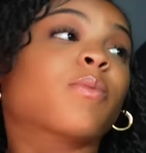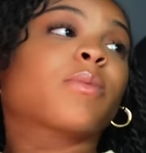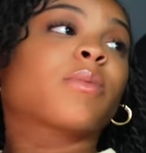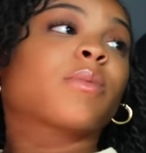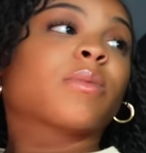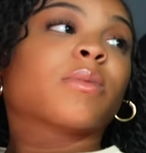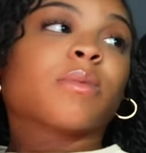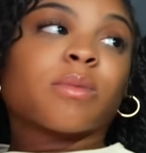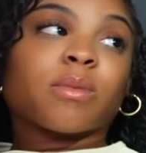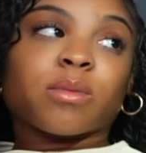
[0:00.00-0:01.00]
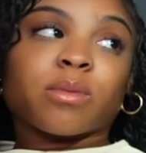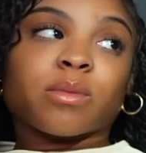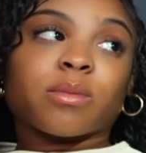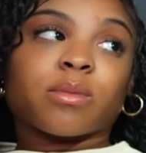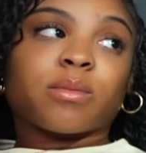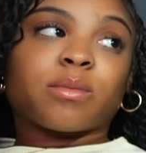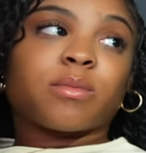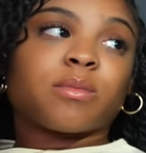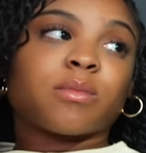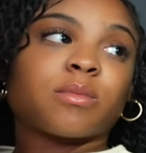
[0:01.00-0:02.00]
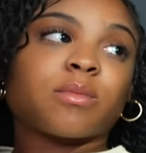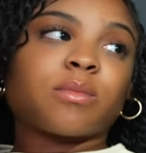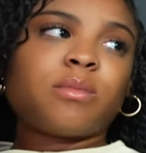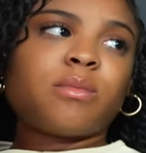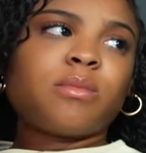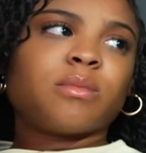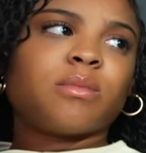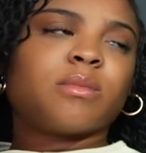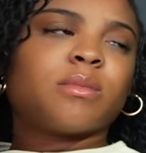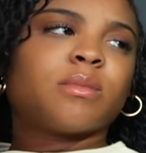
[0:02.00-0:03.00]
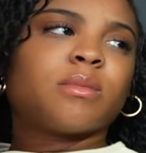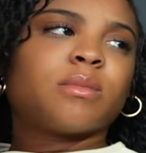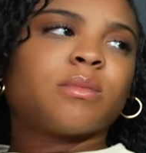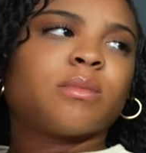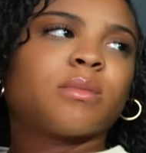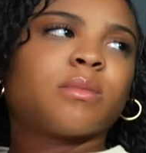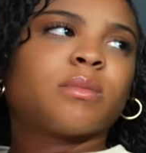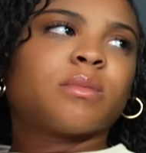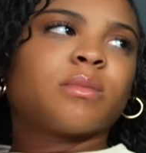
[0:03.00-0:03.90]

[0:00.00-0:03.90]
No words are spoken by the person on screen.